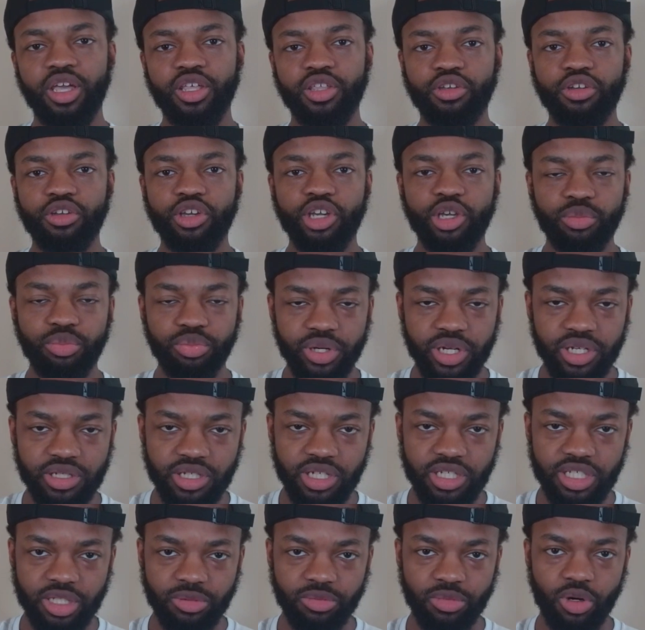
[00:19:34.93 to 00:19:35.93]
and you're in
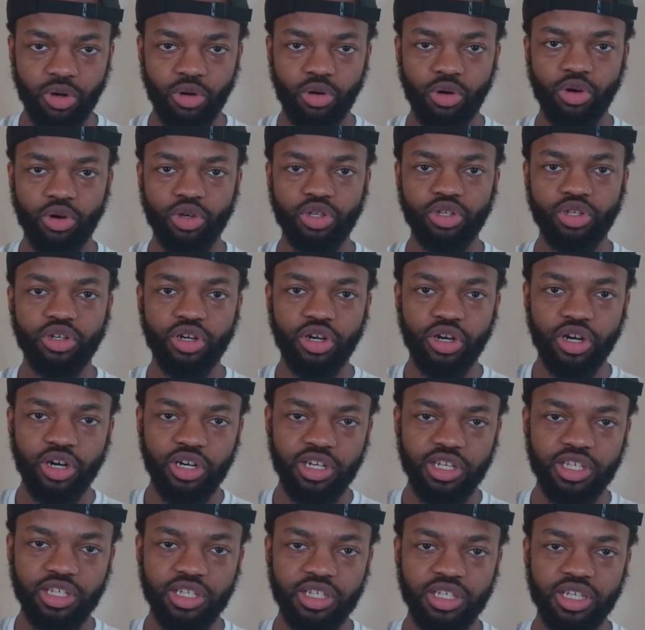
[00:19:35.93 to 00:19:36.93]
preseason mode or you're
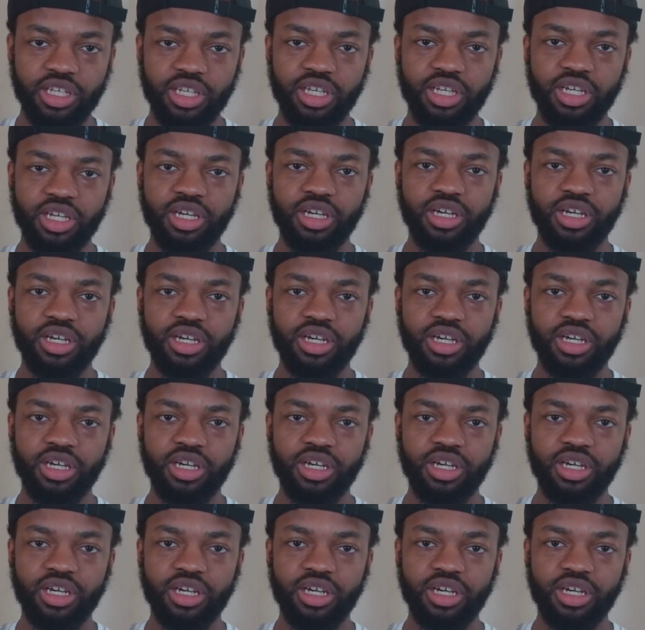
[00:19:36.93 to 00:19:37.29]
early